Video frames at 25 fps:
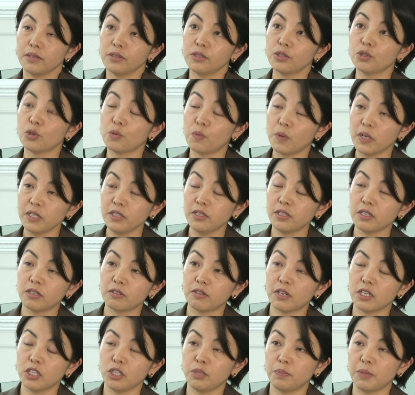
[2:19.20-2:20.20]
So once the
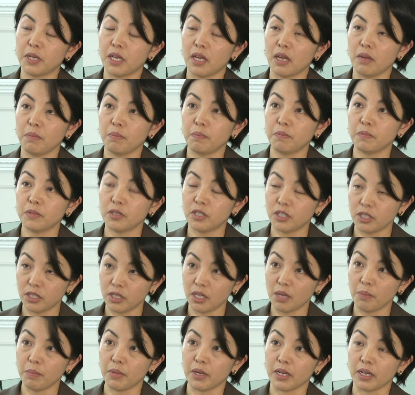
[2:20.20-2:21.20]
crisis became
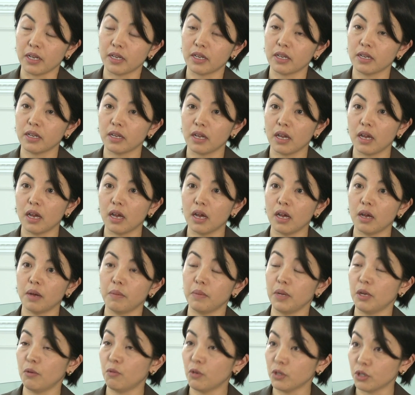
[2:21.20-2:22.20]
systemic, um,
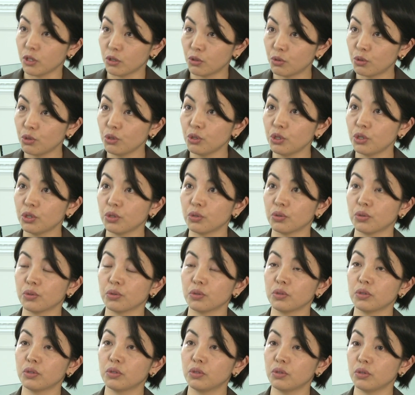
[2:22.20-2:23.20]
it was crucial
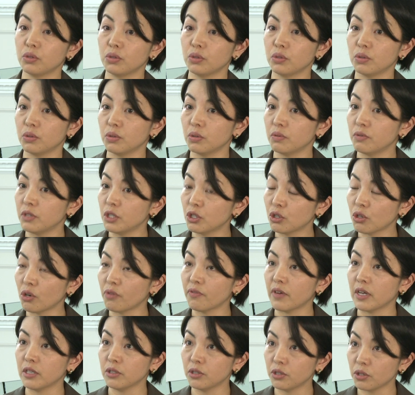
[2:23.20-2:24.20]
to resolve
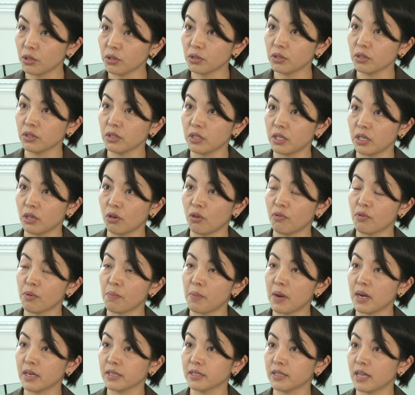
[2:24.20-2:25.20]
uncertainty over
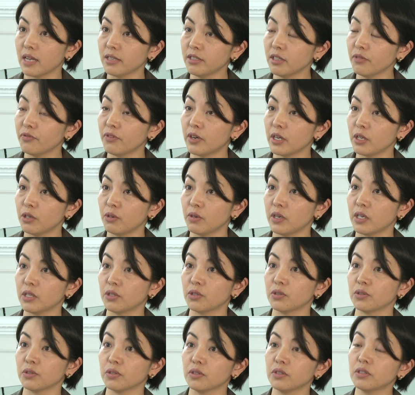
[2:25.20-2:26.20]
banks' asset
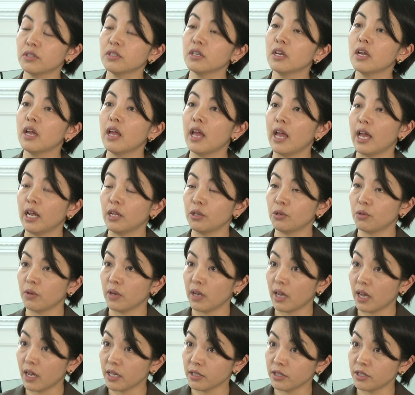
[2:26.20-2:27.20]
valuations and to
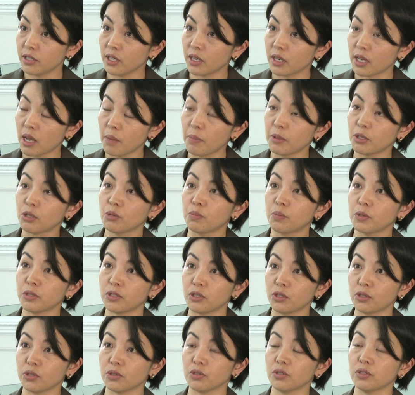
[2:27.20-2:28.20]
enhance their capital
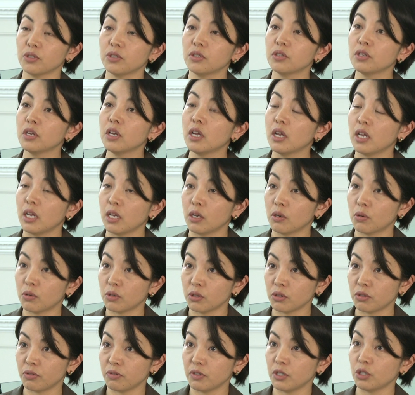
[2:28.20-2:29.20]
positions in order
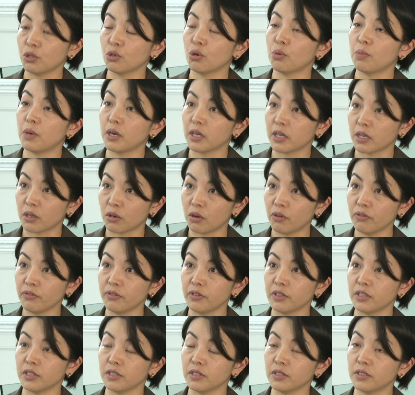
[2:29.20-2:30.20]
to restore market
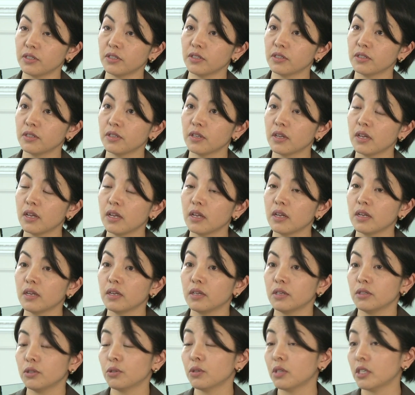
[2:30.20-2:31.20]
confidence.
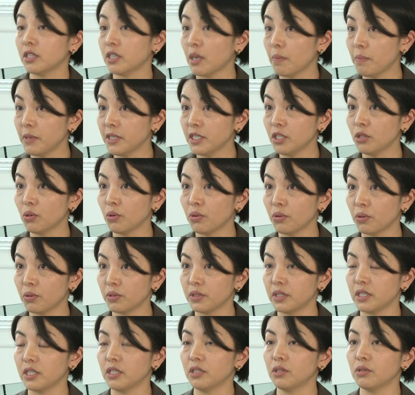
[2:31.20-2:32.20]
So the Japanese
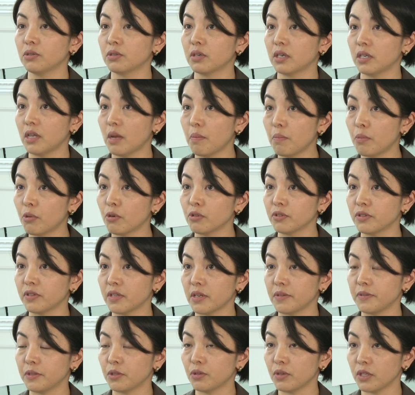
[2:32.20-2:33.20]
authorities took a number of
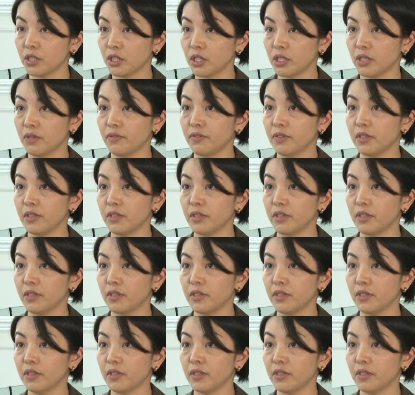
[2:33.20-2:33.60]
steps to achieve